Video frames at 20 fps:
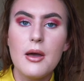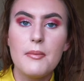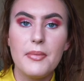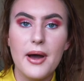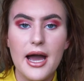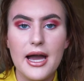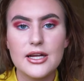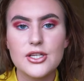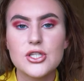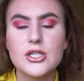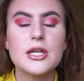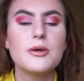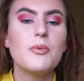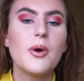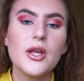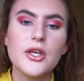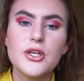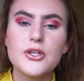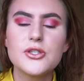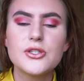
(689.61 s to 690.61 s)
but actually
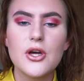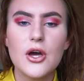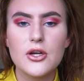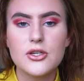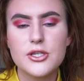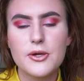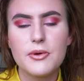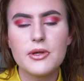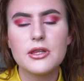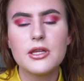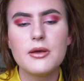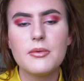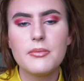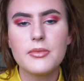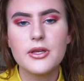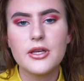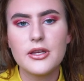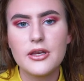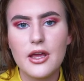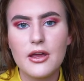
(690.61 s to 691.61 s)
when you start doing
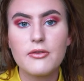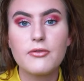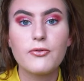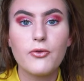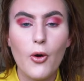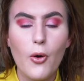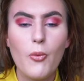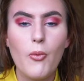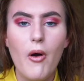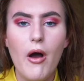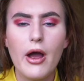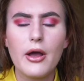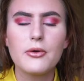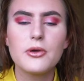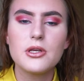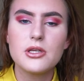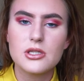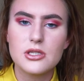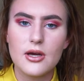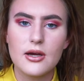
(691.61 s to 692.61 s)
them you know for a while
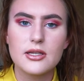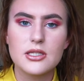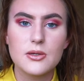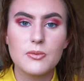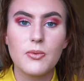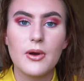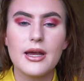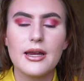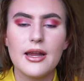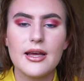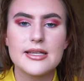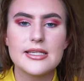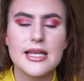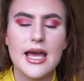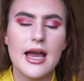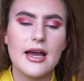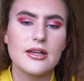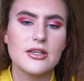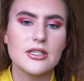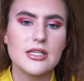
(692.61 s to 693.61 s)
you start to realize
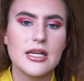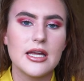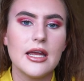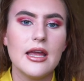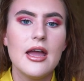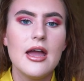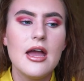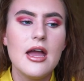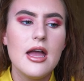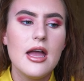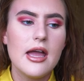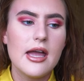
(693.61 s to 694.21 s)
that actually